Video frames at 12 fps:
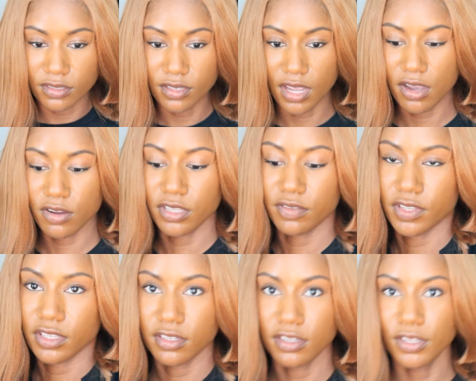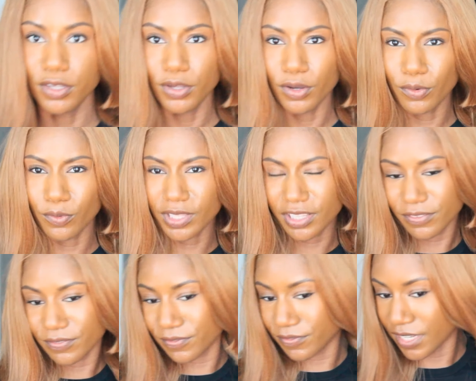I don't even, what the
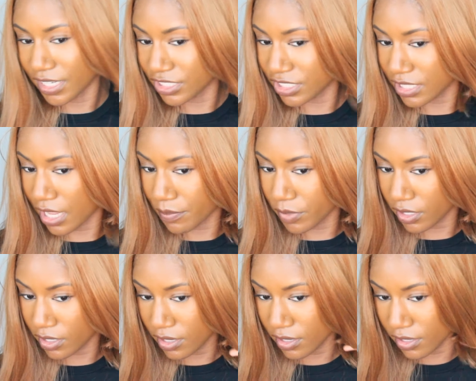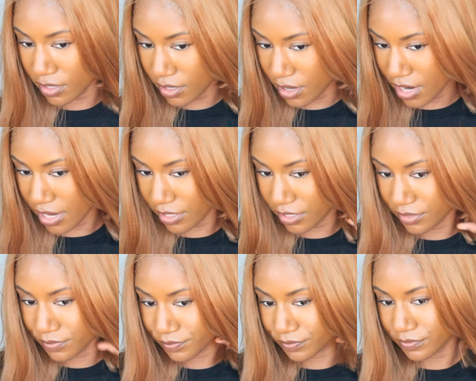fuck just happened? All right.
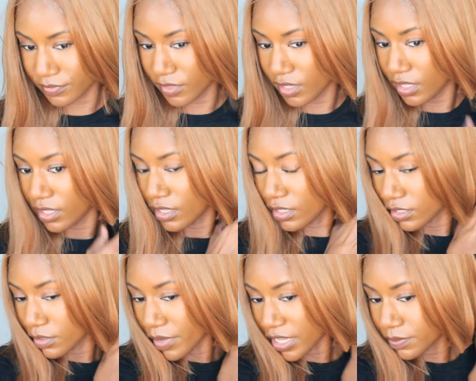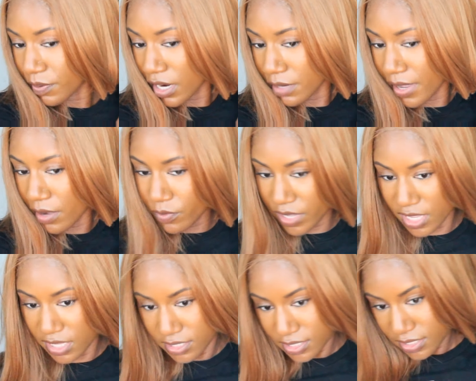Best part about
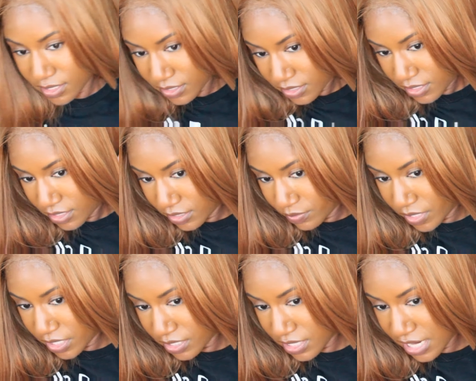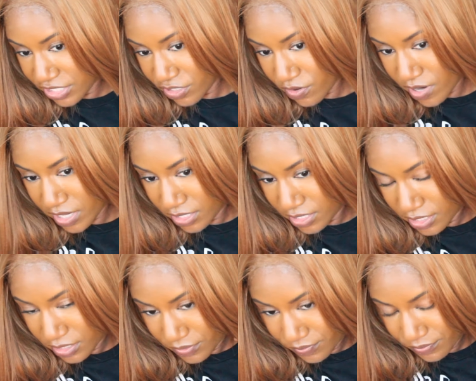wigs is when it's not
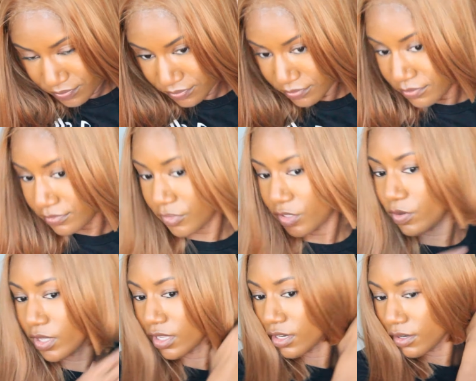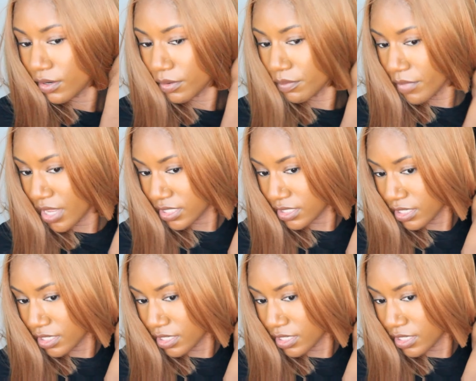yours, you can mess